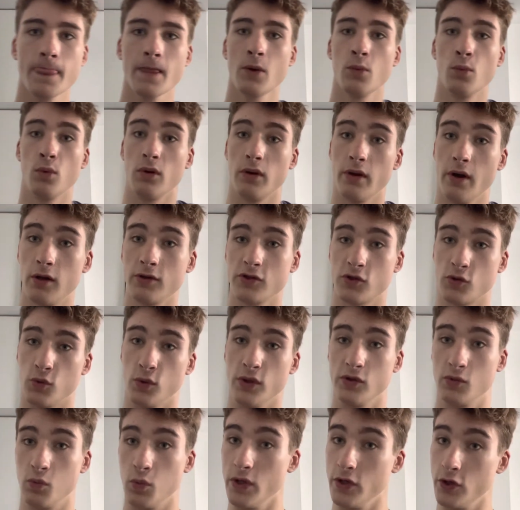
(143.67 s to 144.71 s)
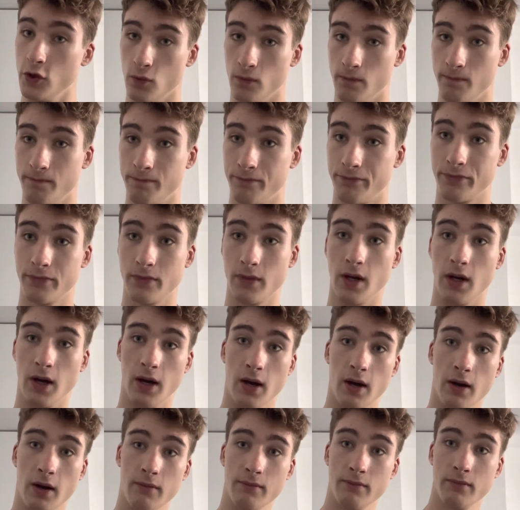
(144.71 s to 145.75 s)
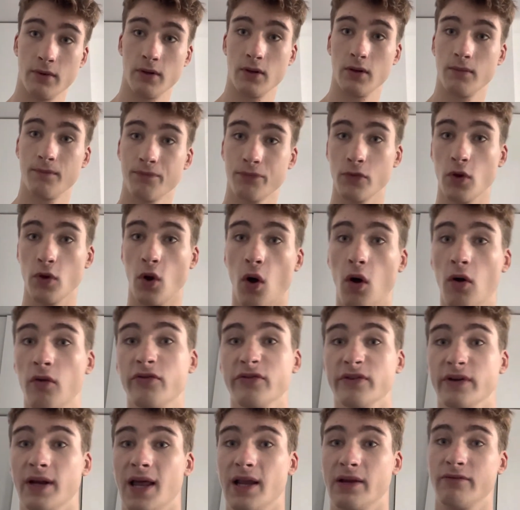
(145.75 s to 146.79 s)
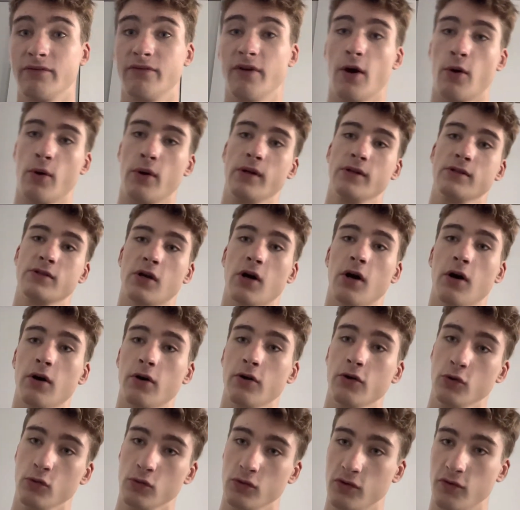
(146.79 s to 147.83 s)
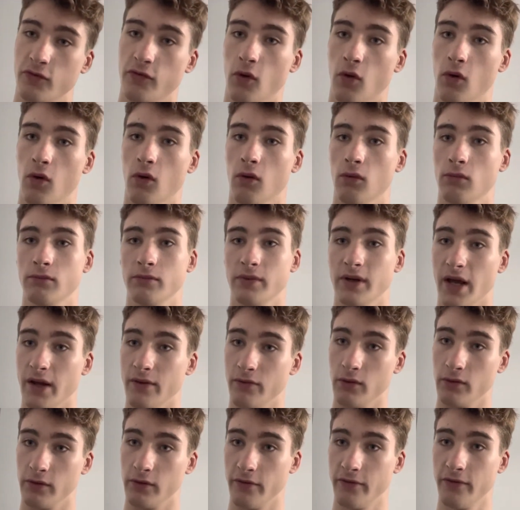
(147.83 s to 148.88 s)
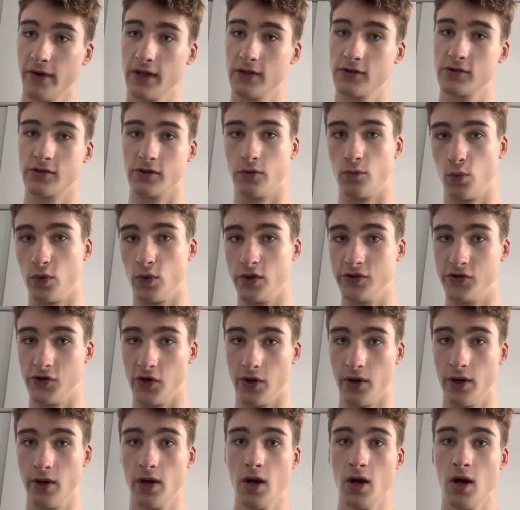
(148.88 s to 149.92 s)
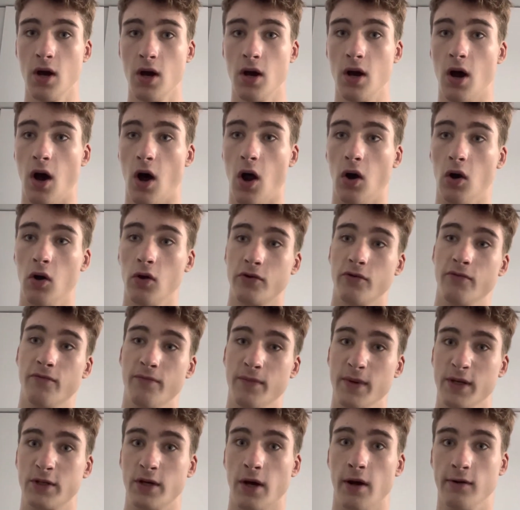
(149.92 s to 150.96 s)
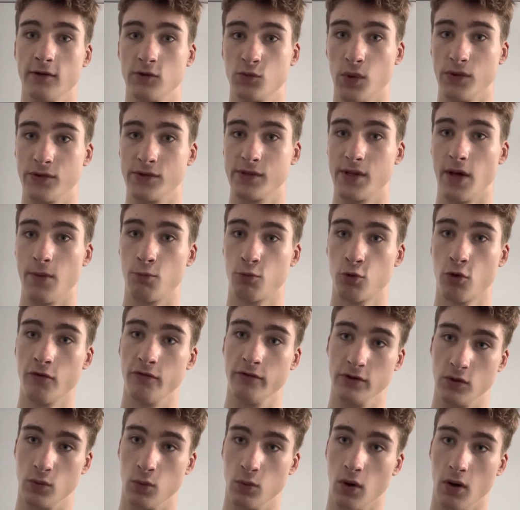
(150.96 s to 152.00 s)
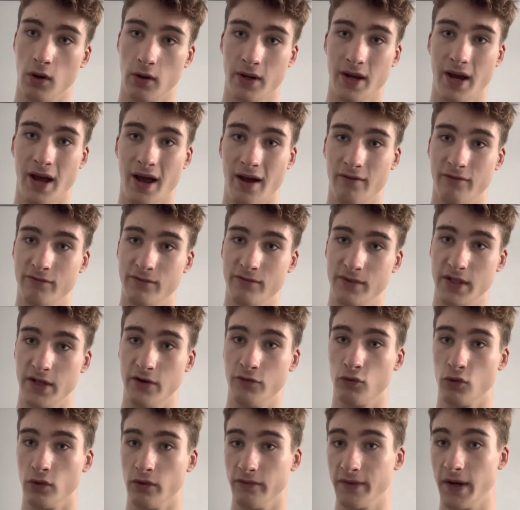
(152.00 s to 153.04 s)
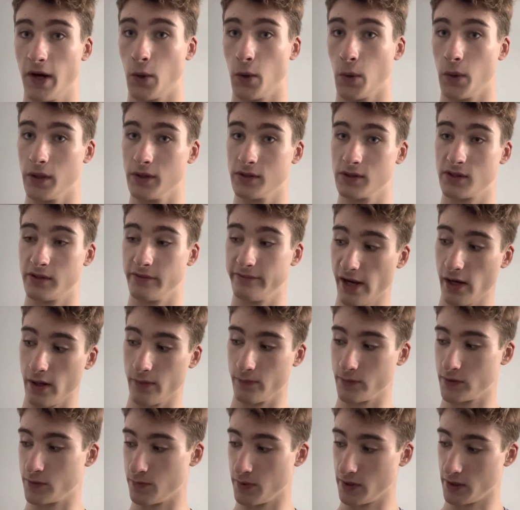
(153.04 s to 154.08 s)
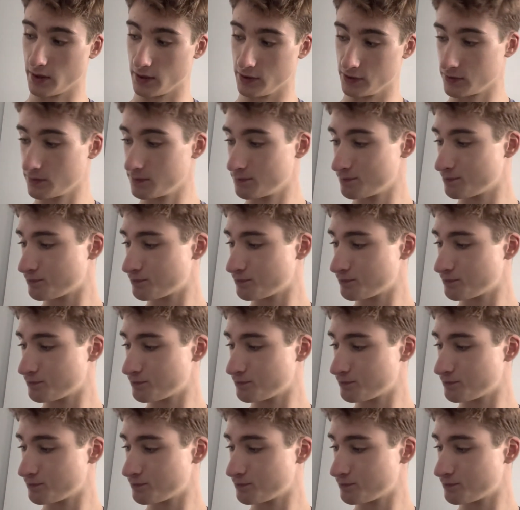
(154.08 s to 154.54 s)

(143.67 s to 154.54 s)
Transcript: Well, the answer is we do. Often land variants are used for naval defence, and we see a lot of missiles, once they're proven to work, have different variants developed, because